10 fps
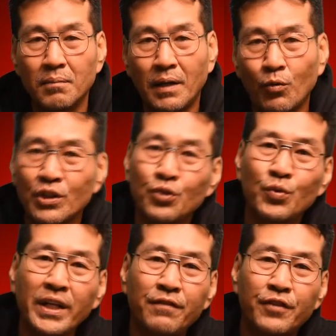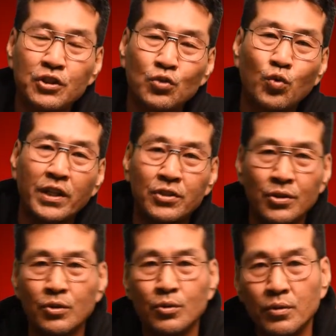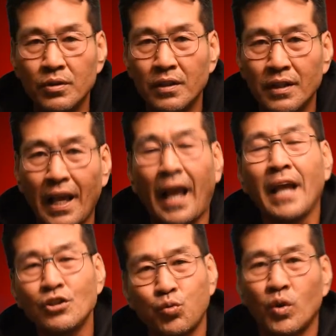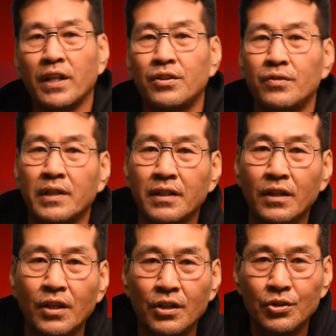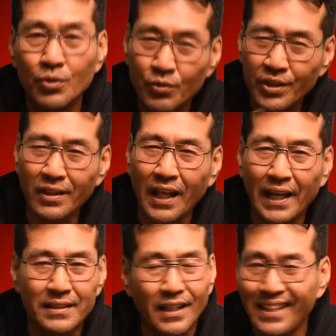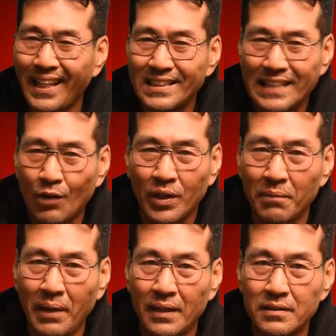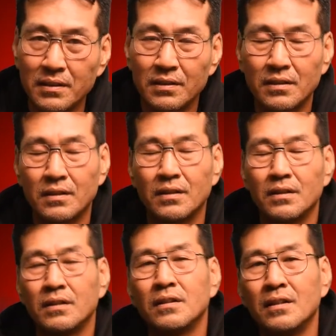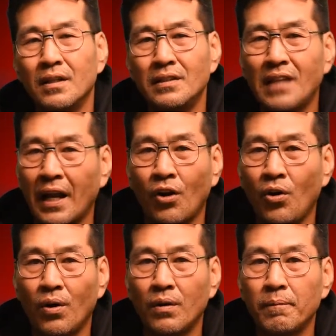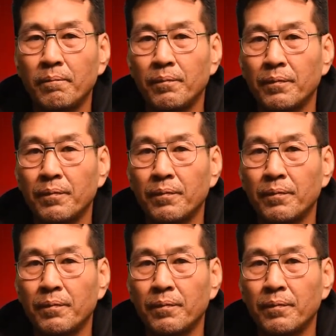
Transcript: But when you read verse 22 and 23, you realize that's not what he meant. Not at all.